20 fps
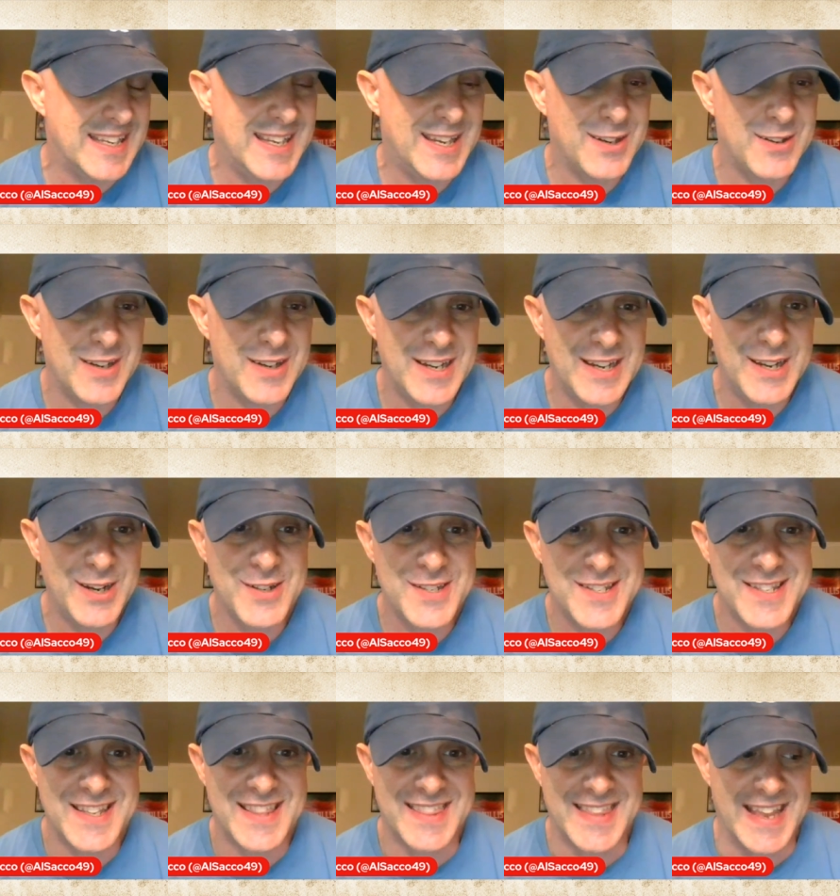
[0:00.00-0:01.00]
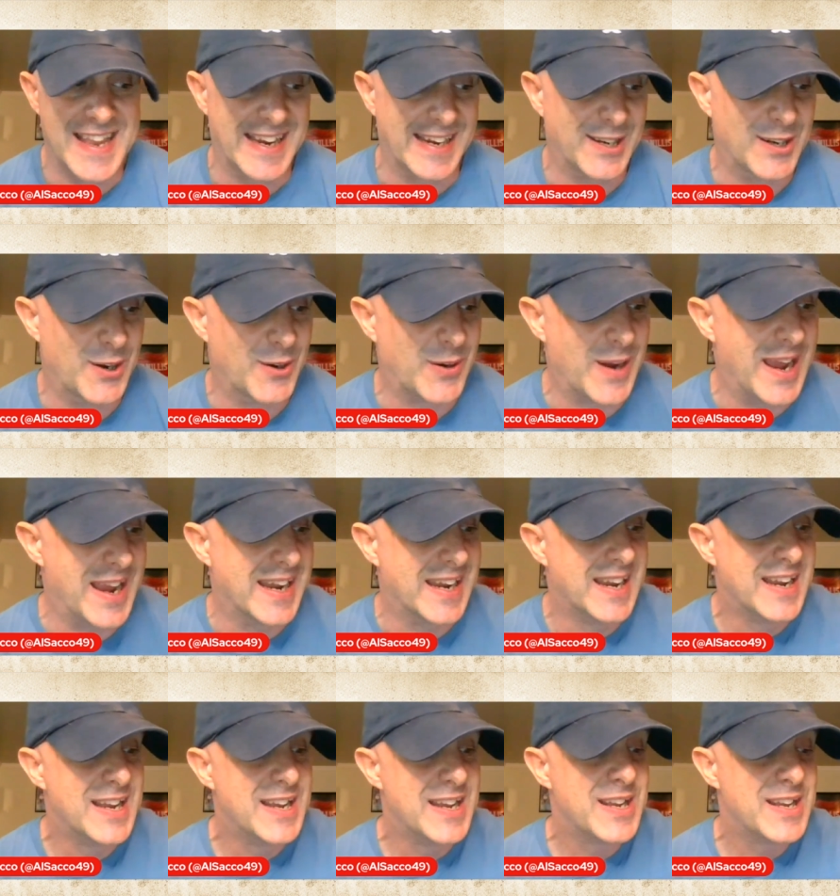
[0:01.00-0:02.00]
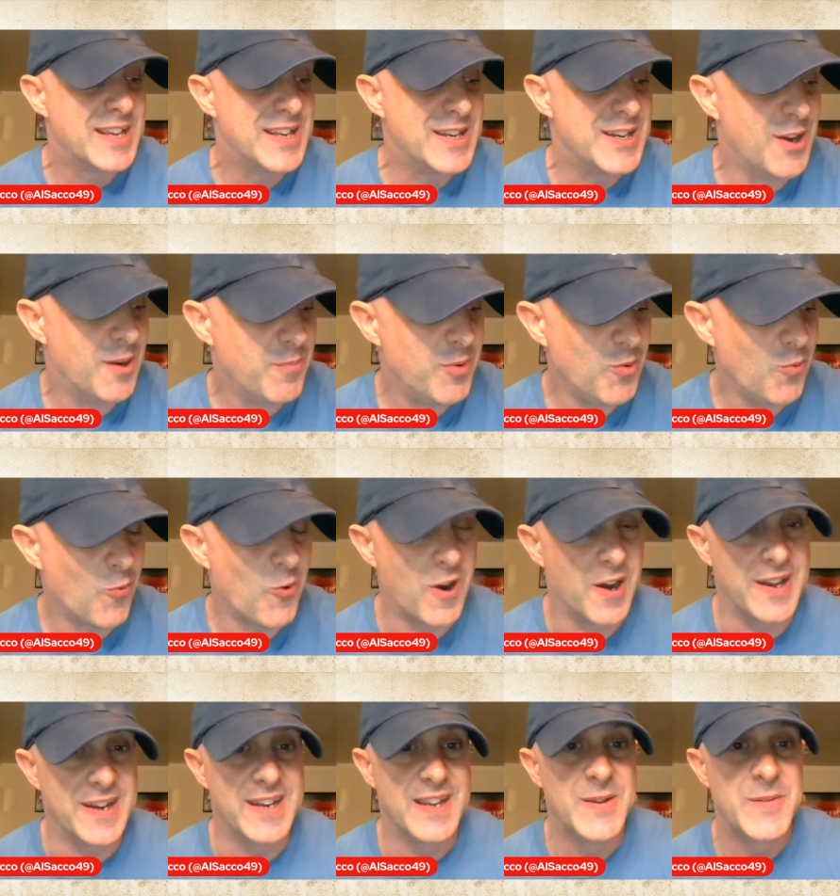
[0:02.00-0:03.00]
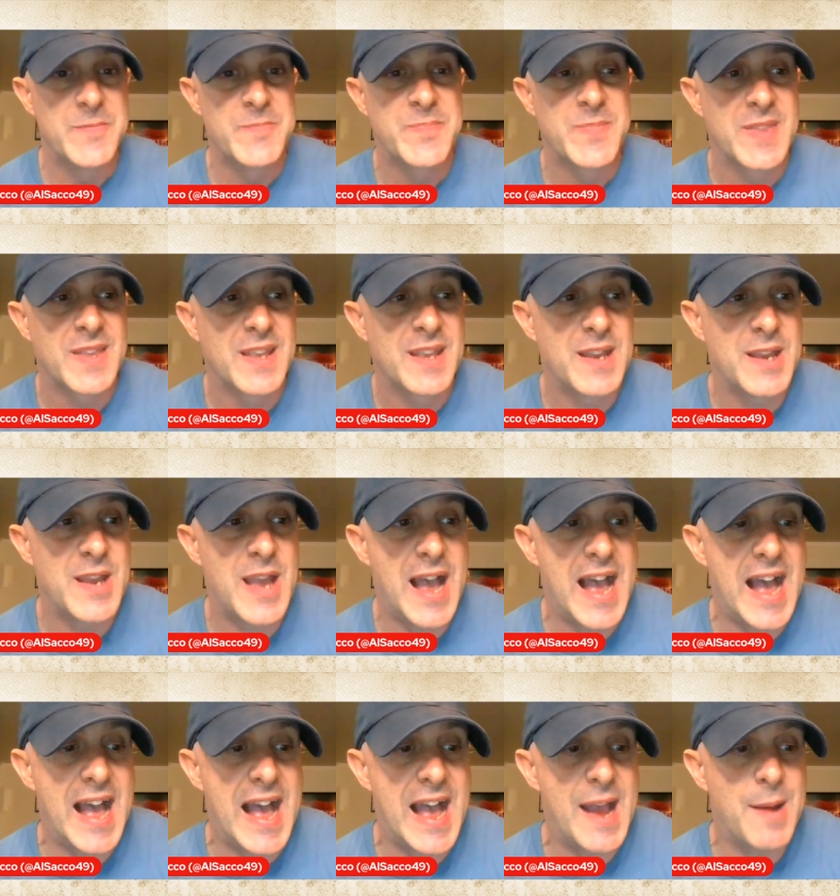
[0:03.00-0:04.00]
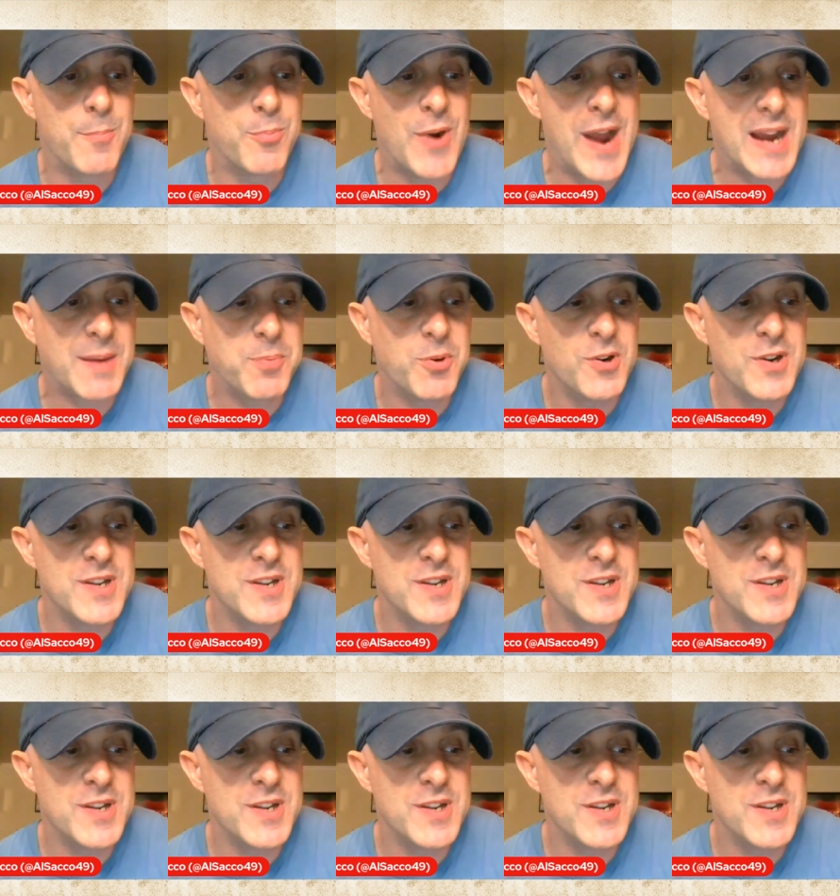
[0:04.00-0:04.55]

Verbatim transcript: here here's the thing. Okay, number one, Brock